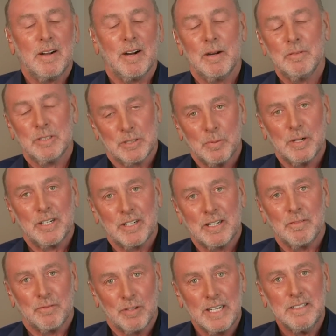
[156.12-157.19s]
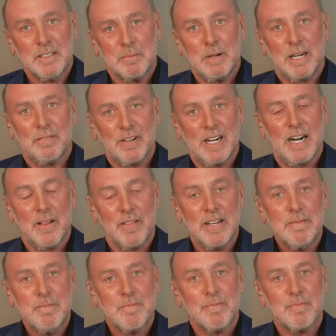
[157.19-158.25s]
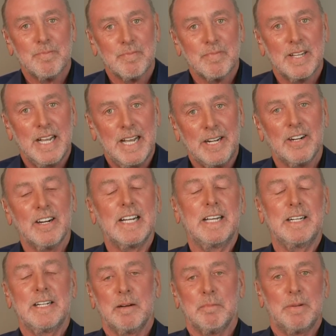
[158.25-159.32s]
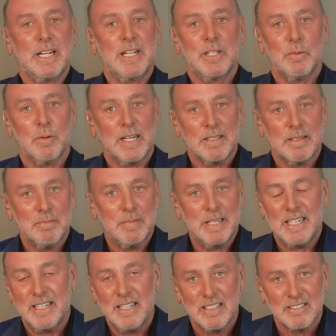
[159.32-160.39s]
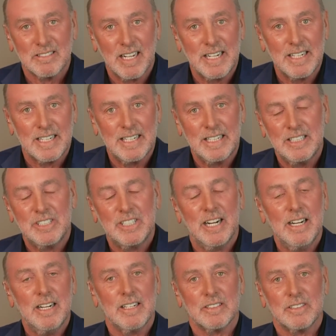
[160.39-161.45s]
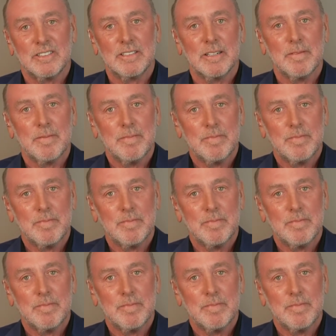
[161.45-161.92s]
I was the one who confronted my father, and I end up being the one many years later getting charged.